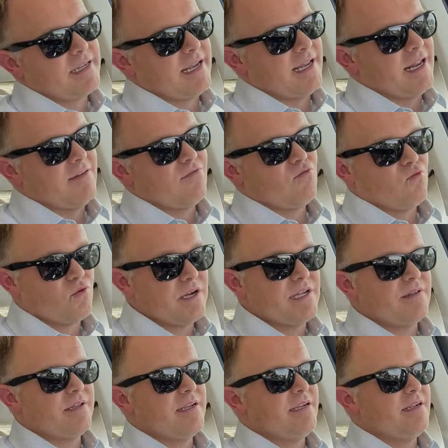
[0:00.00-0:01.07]
and I've
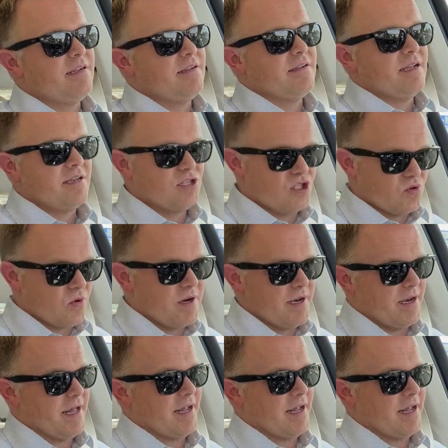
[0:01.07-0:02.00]
really enjoyed it.